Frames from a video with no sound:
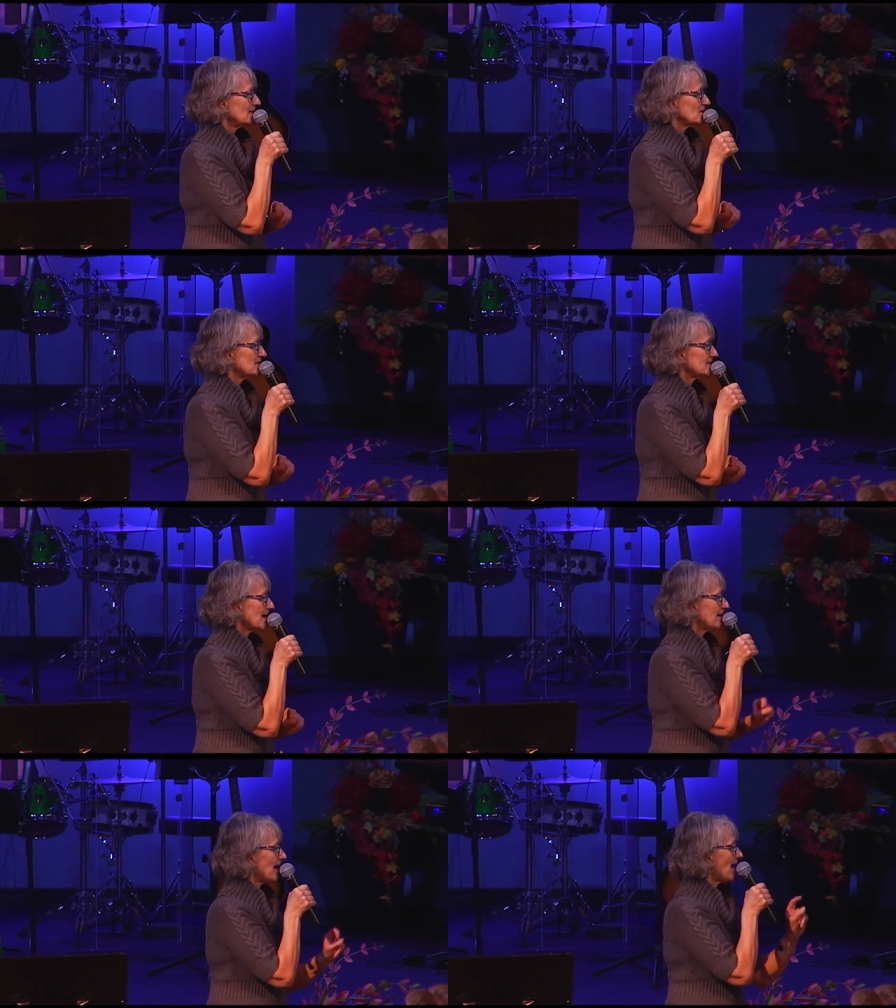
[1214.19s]
She
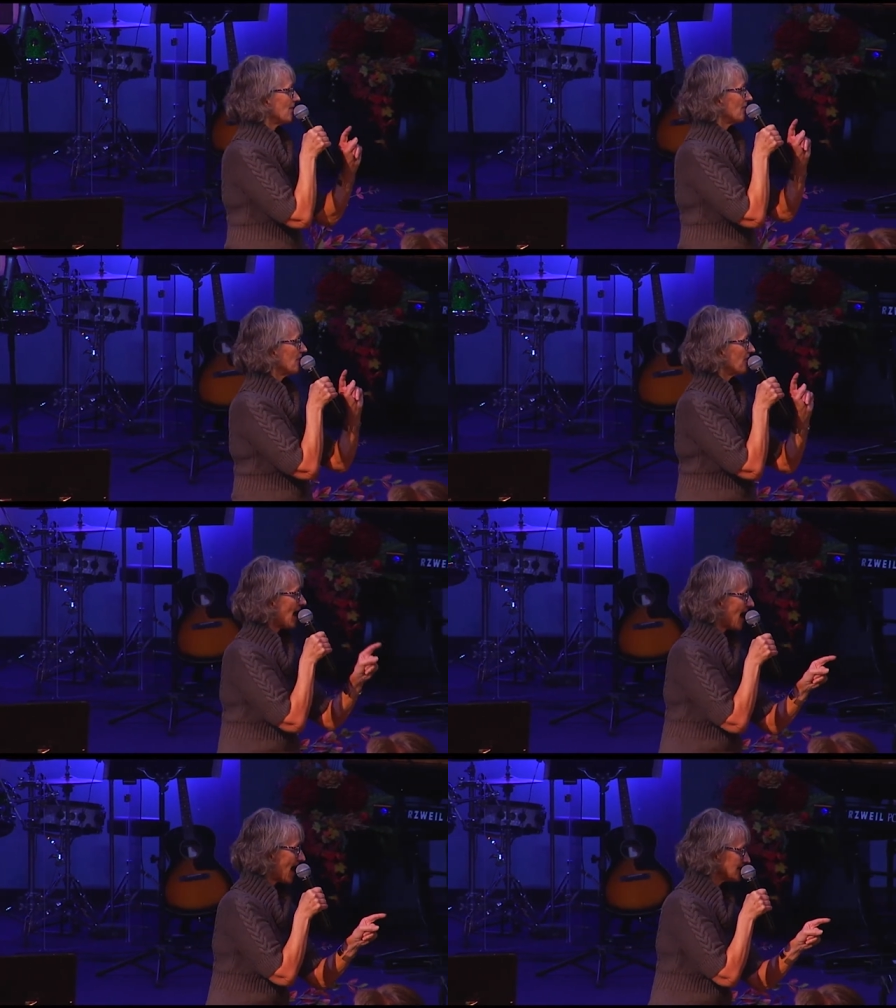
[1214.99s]
said, and
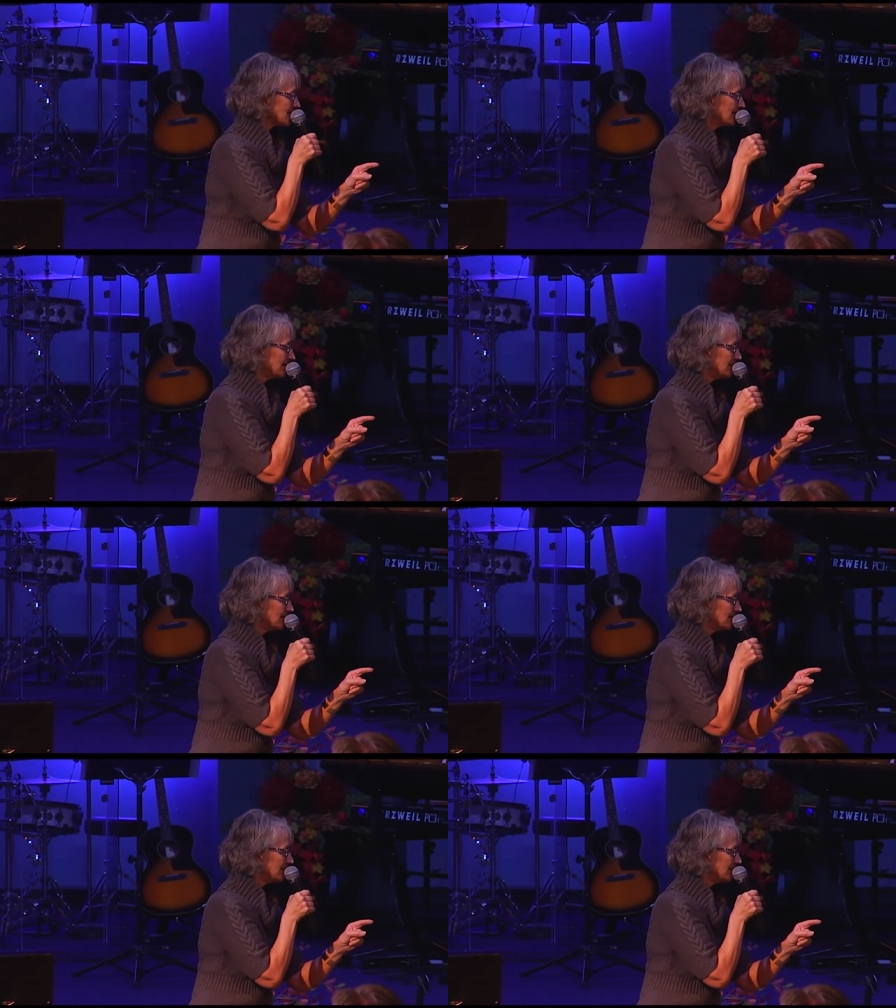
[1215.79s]
that,